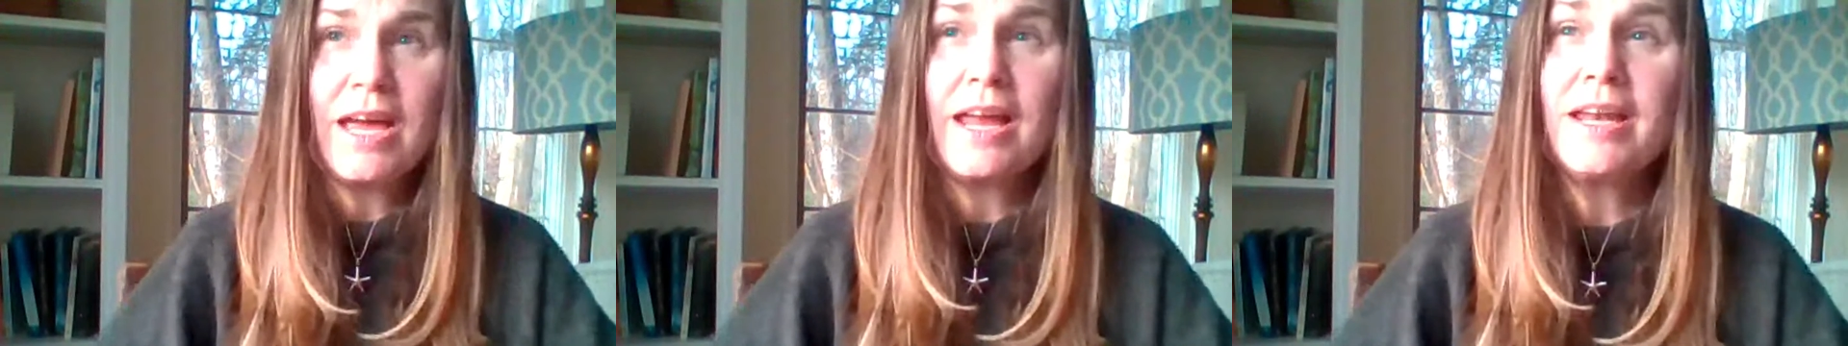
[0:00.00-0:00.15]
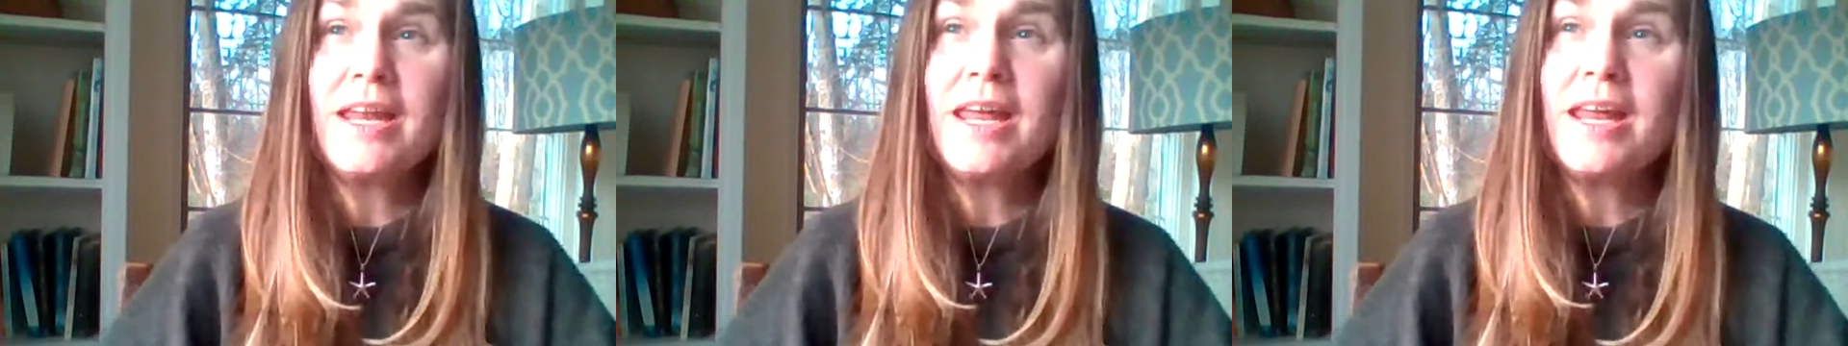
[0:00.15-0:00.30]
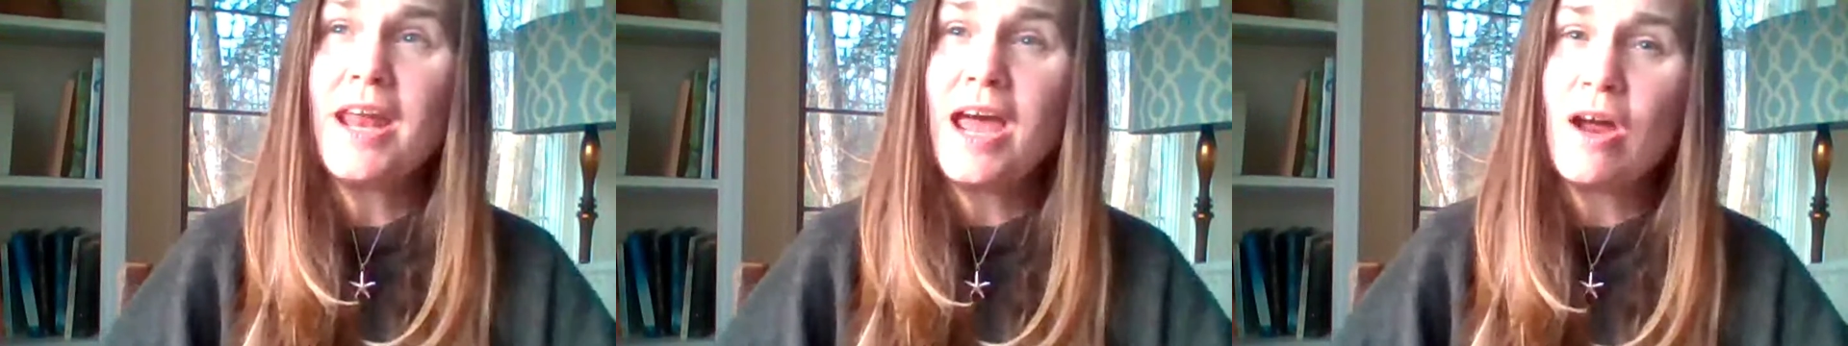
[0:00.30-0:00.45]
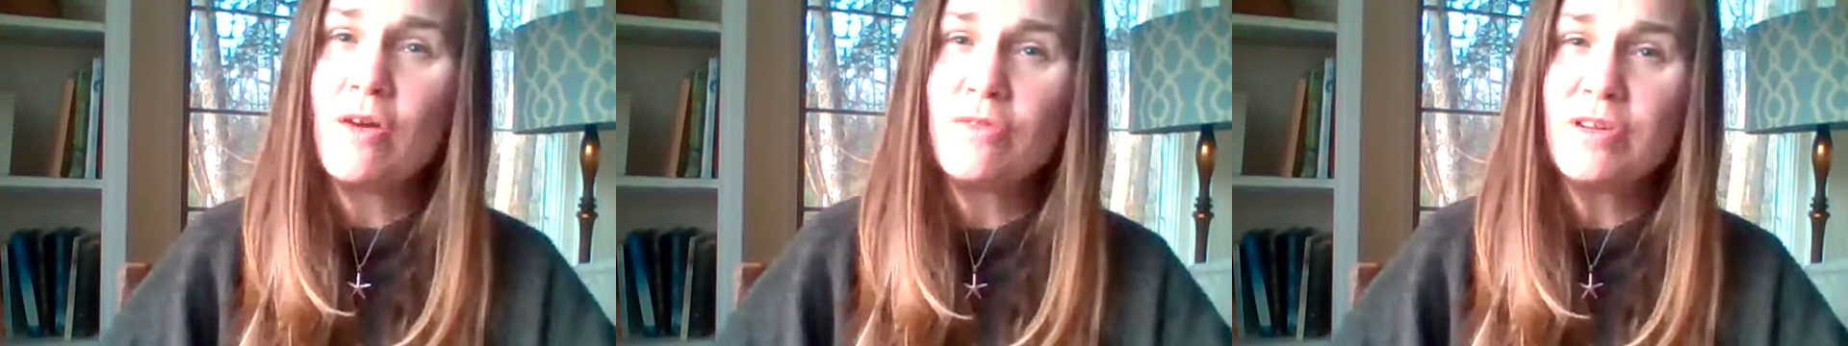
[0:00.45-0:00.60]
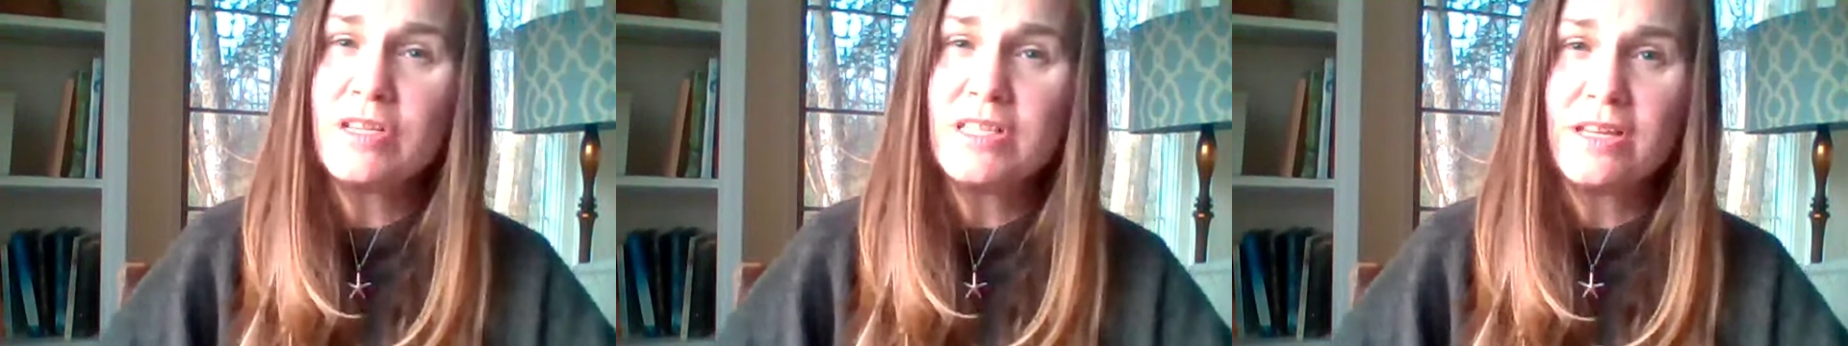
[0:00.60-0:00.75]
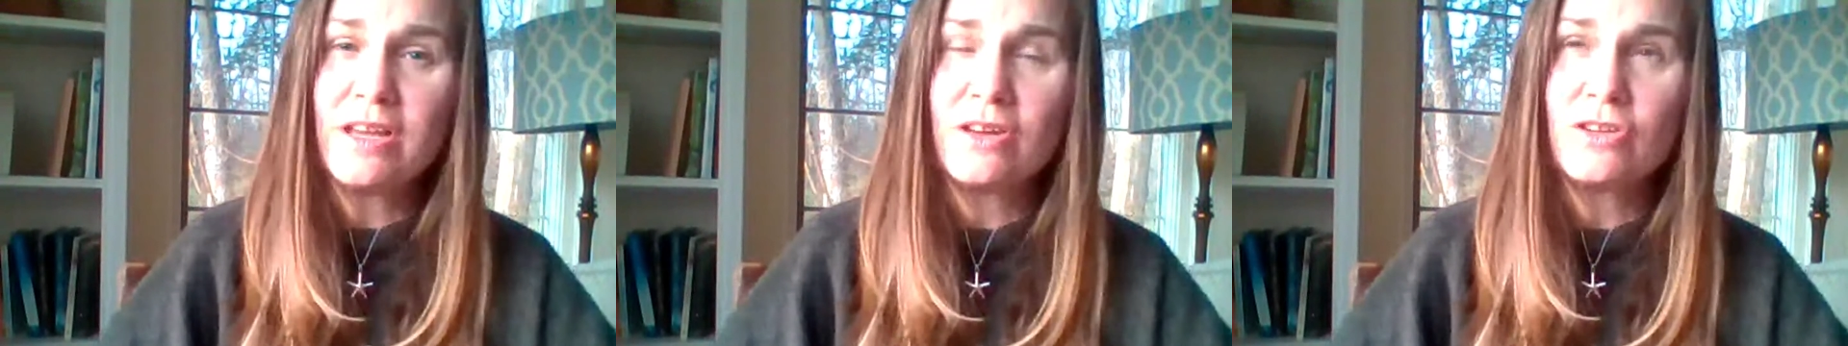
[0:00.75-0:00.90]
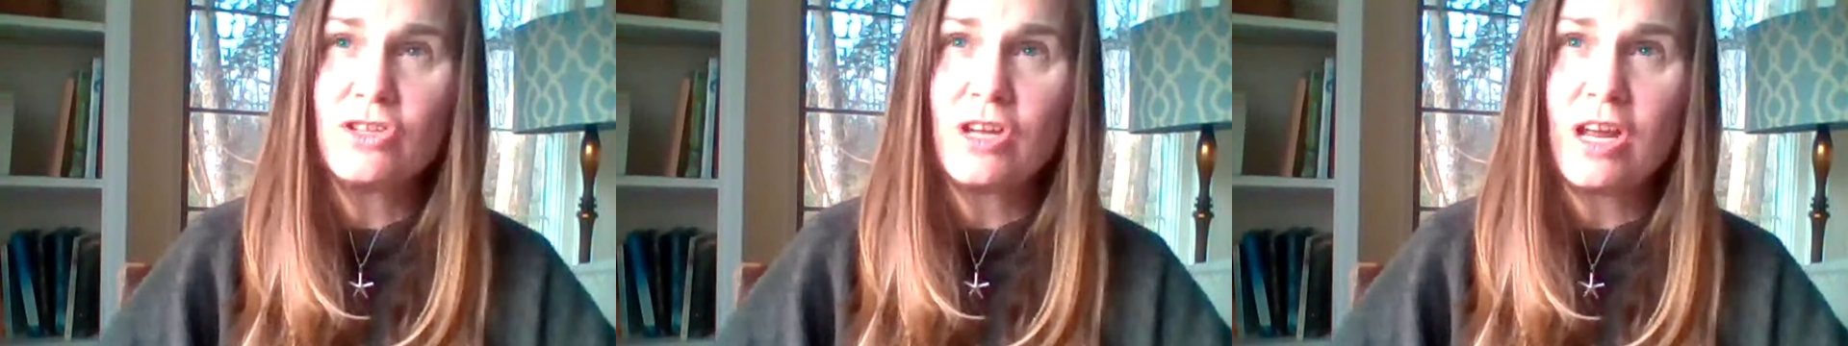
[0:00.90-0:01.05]
And in our
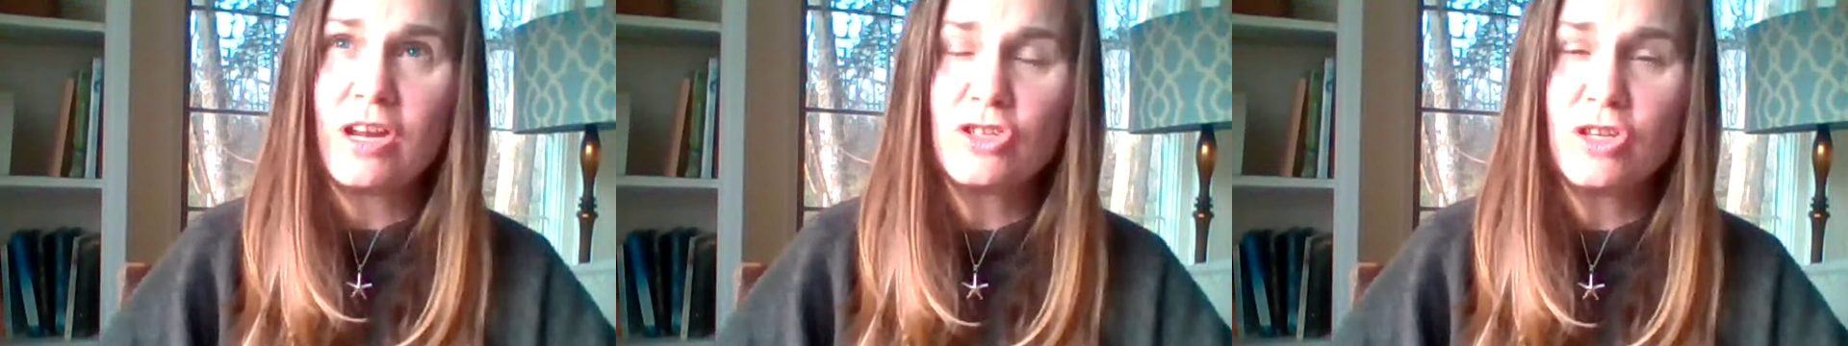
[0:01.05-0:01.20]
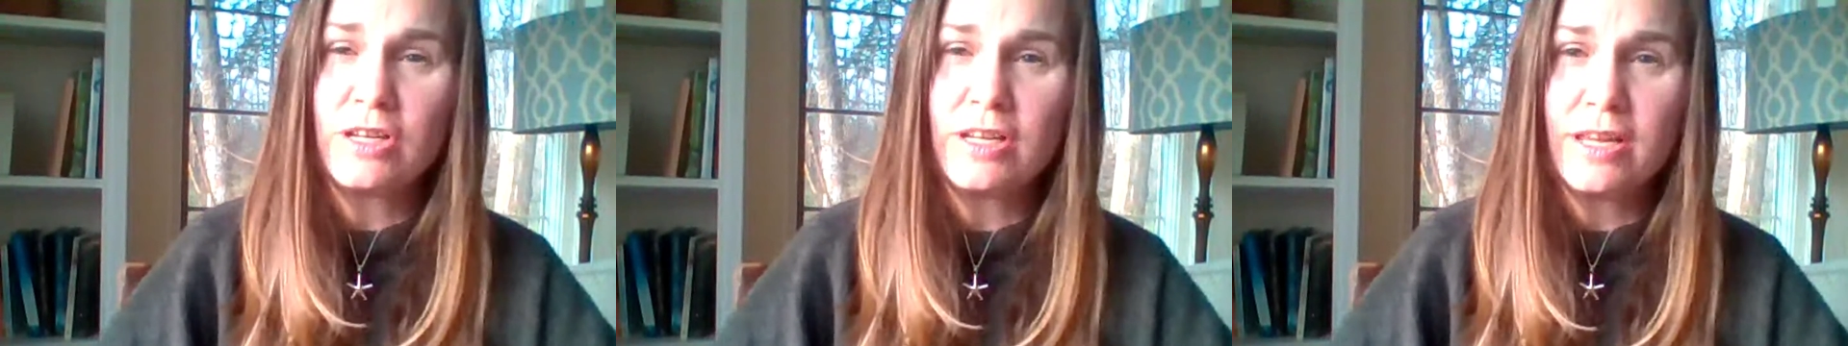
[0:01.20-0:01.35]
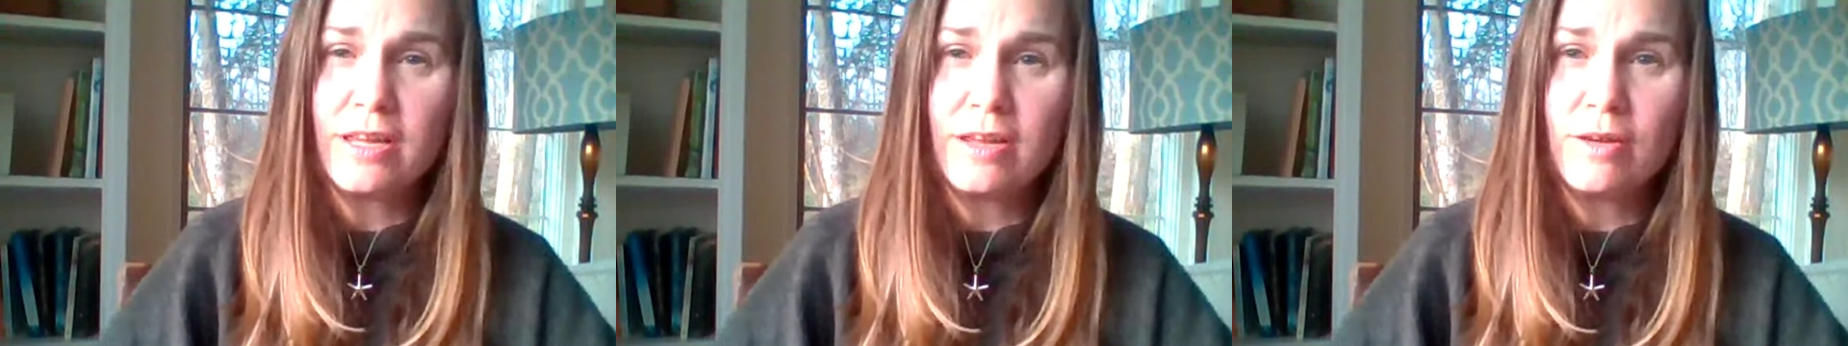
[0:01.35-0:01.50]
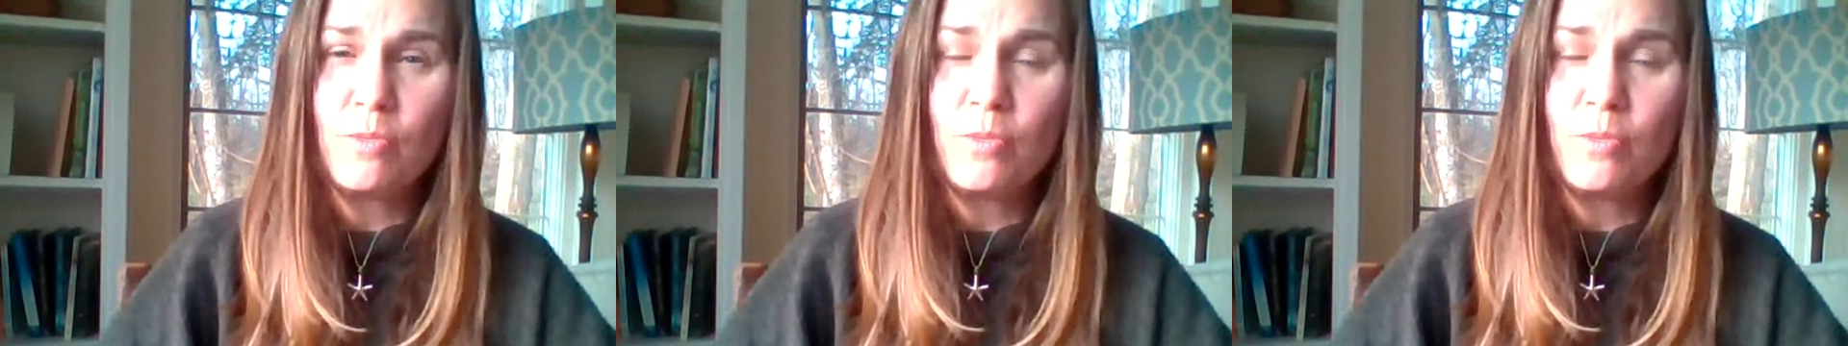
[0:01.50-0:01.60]
research, actually,